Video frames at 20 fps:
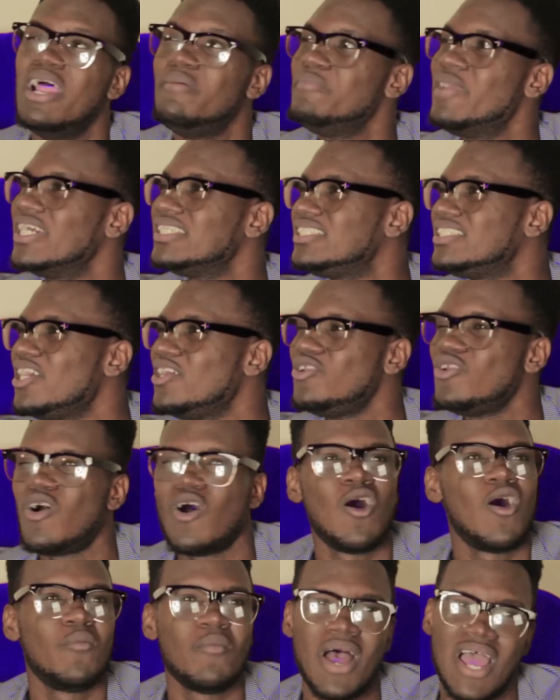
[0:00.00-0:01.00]
Me I say
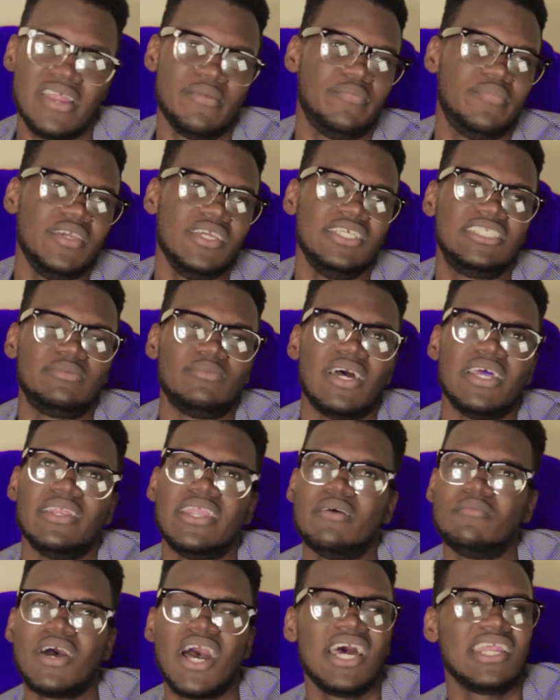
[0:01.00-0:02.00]
no man, peace man.
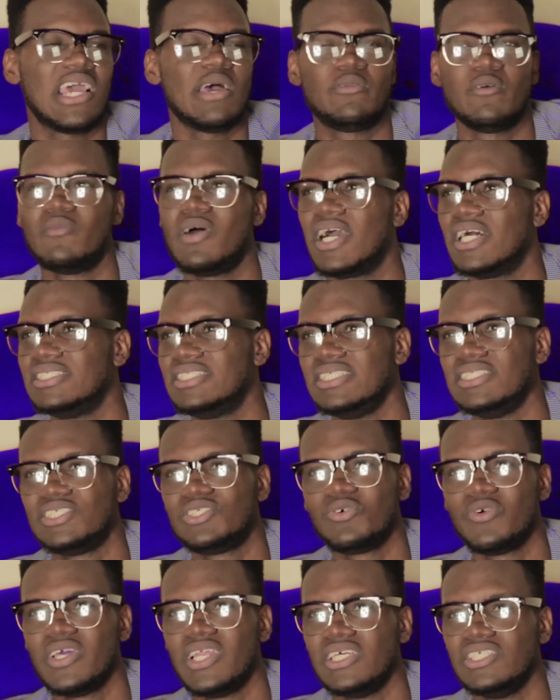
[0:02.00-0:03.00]
Them hard copy magazine
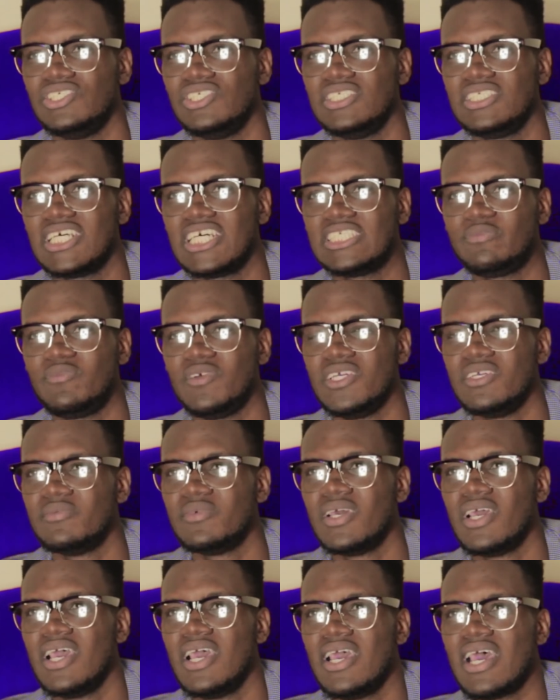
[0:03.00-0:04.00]
story that Jesus P
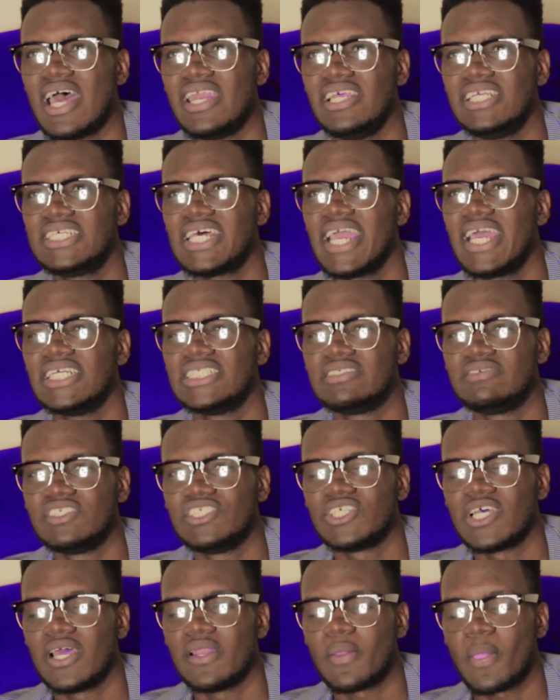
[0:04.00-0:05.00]
are the science
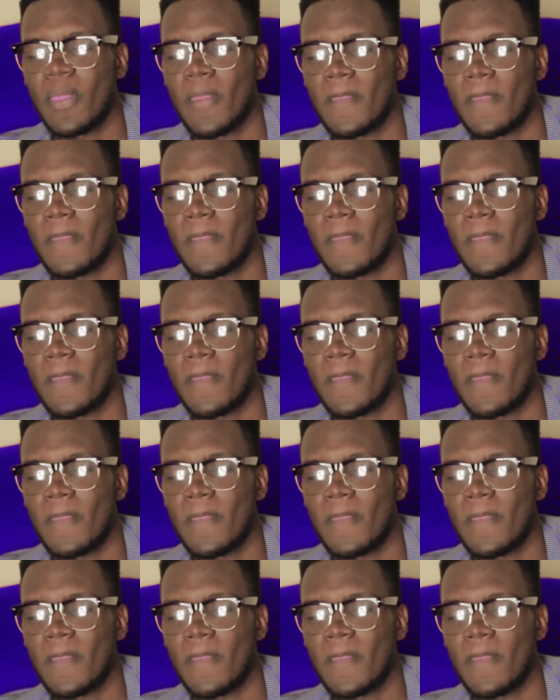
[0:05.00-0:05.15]
fiction.